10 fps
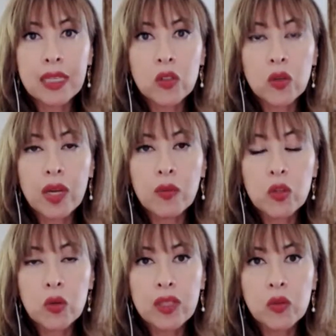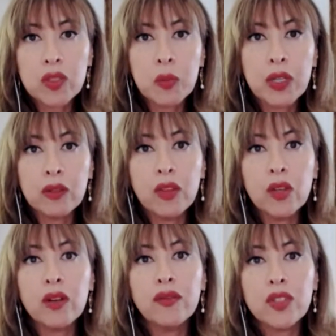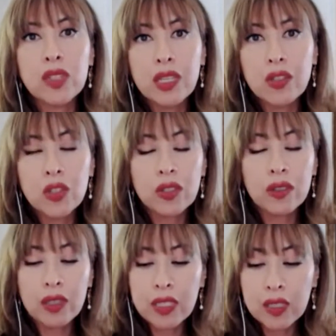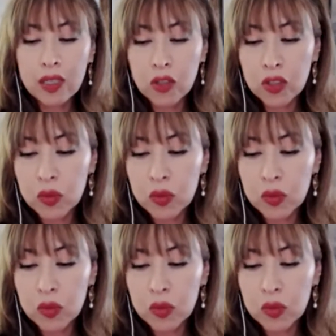So I'm sure this was part of the conversation and the discussions